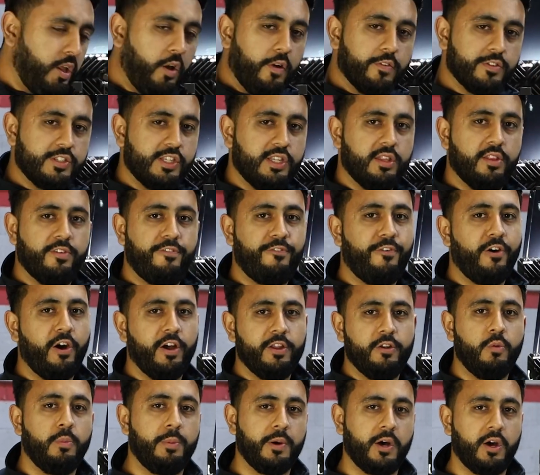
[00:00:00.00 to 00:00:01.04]
Obviously in the
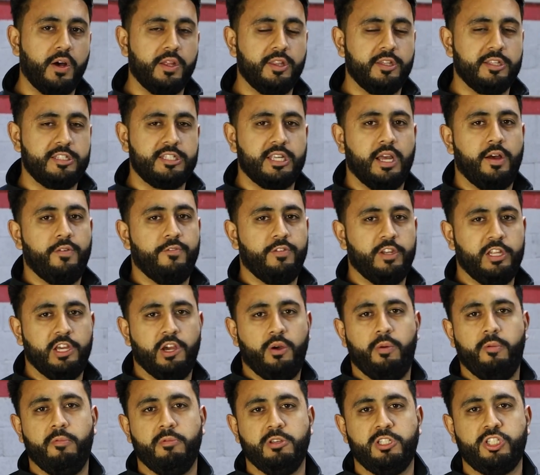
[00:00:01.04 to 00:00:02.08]
final behind the sound
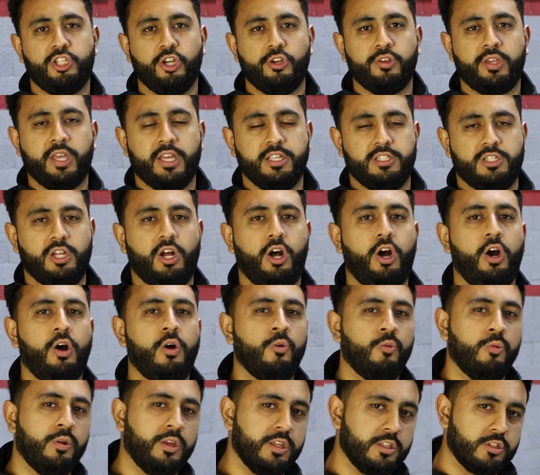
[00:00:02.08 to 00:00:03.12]
video, when we showcase the
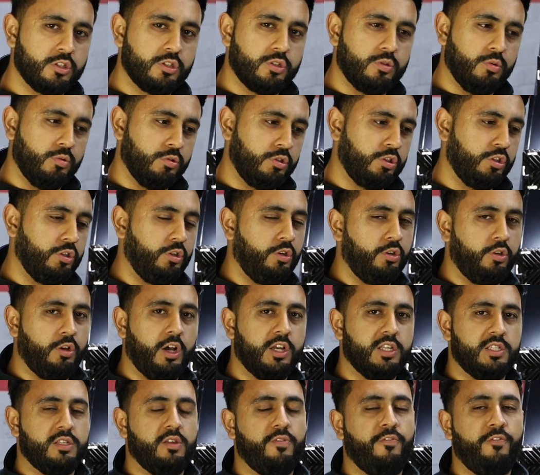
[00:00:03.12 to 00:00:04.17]
whole install to you
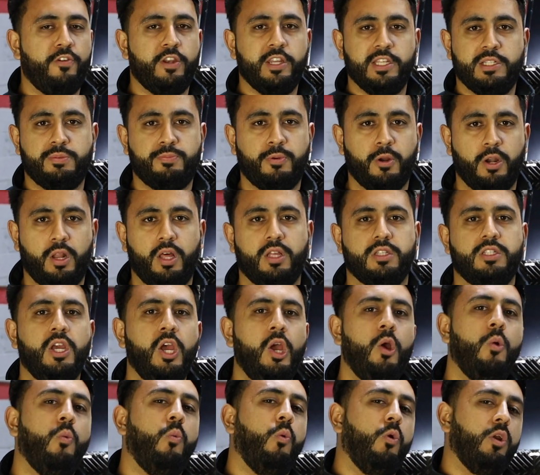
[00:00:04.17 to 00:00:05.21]
guys, the finished product,
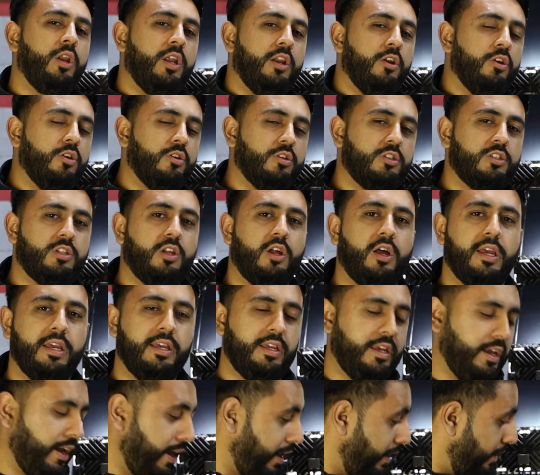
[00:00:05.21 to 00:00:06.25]
what it looks
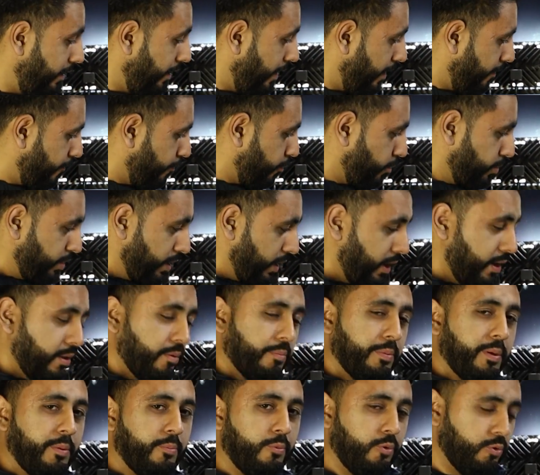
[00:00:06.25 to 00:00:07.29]
like and everything in
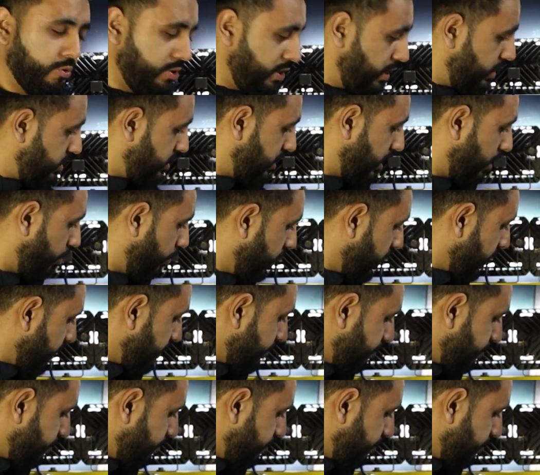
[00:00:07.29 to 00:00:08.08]
a bit more detail,